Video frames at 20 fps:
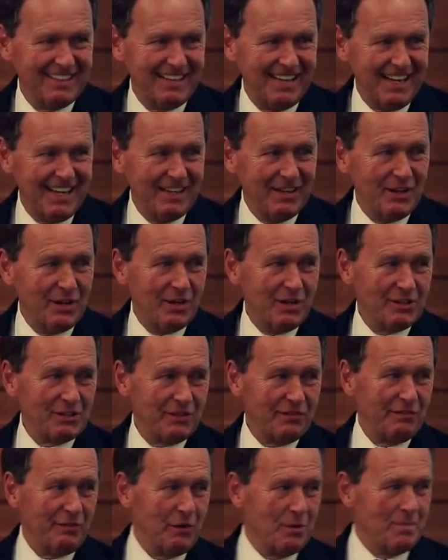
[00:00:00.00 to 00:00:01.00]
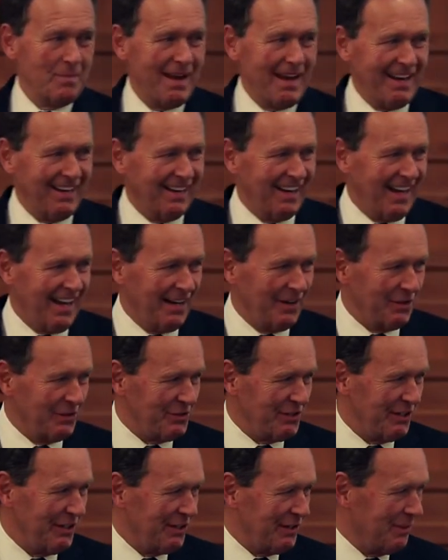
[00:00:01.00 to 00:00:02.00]
I know there's a few
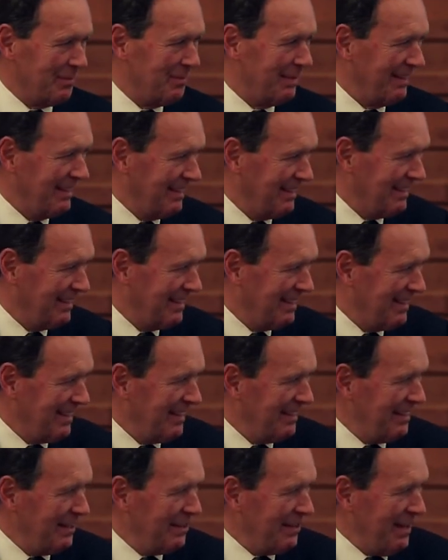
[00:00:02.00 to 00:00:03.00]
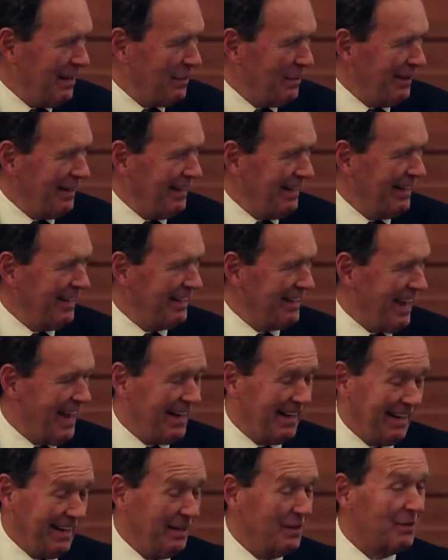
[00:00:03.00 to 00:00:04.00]
mainliners here, but you think we can get
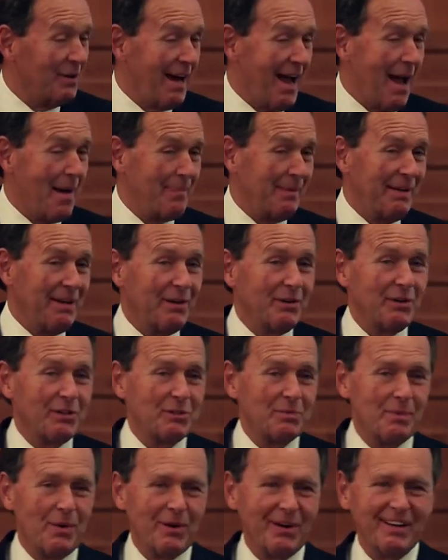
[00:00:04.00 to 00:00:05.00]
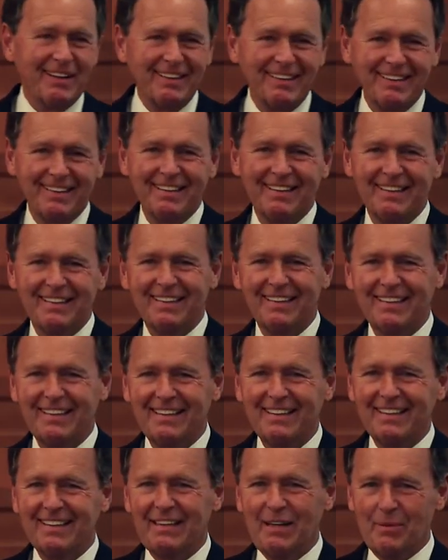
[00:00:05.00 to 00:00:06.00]
kind of eagle happy here this morning?
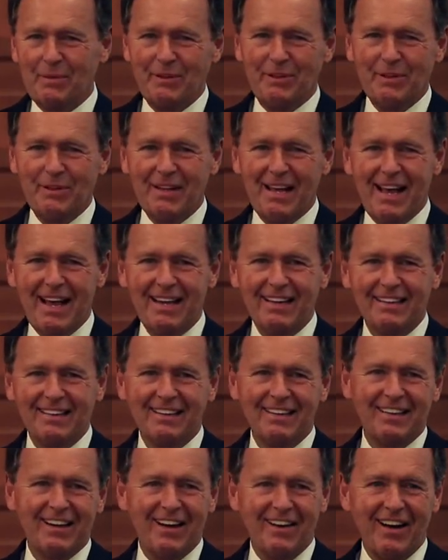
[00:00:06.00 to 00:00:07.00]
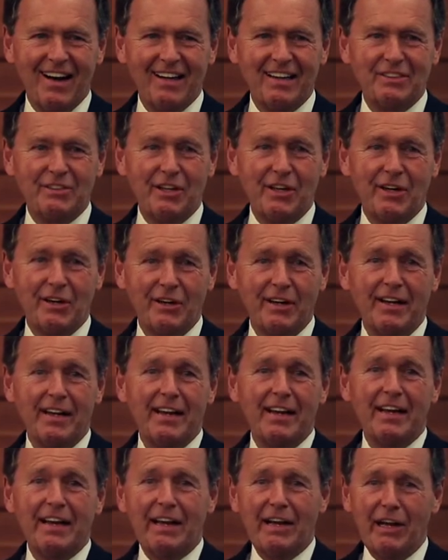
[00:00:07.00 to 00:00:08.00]
Can we do that? All right, let's hear it.
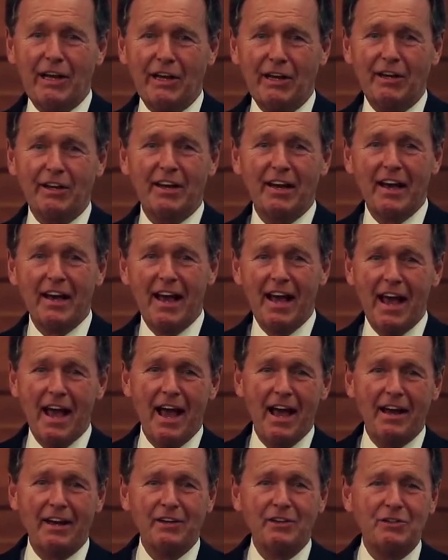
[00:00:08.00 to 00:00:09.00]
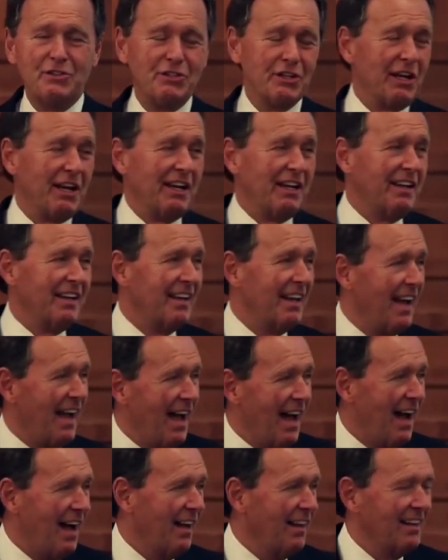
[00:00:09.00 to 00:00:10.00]
E A G
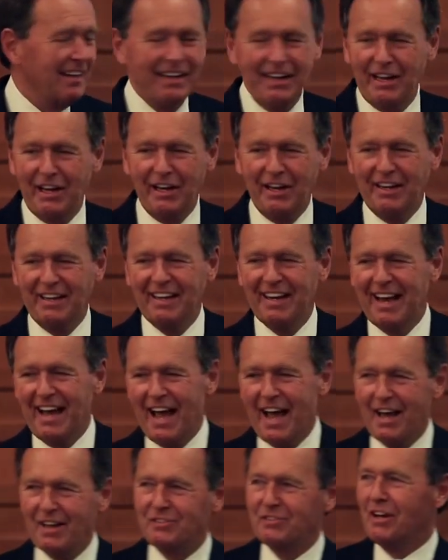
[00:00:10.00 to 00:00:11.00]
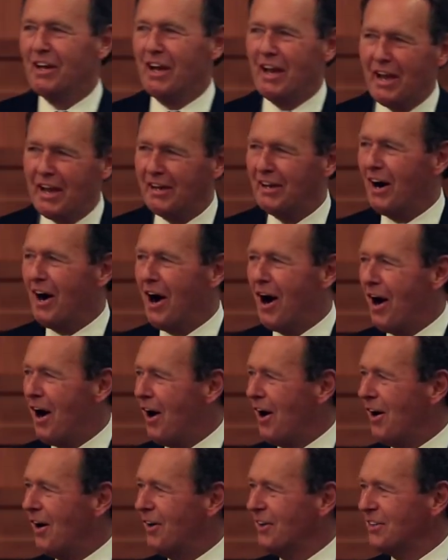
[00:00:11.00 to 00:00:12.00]
L E S,
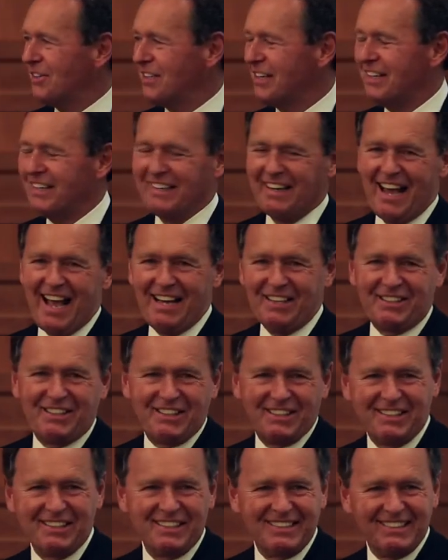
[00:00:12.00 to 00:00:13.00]
Eagles! Yes!